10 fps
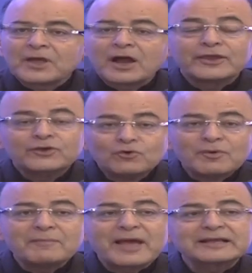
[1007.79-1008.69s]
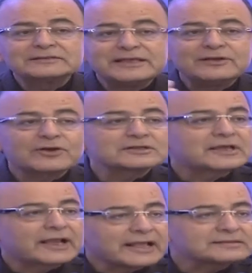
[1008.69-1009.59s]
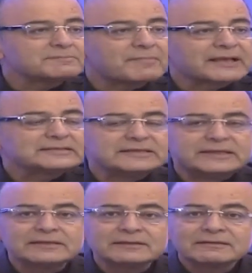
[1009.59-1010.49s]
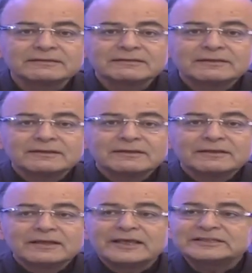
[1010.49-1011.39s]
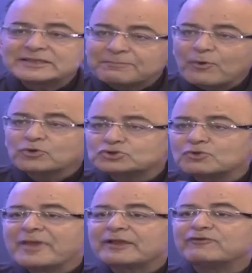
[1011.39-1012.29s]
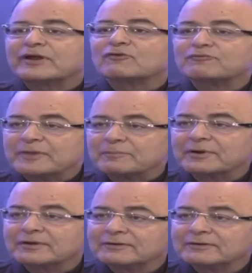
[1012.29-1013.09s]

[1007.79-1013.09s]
a humor magazine or a sarcasm magazine is supposed to make fun of people.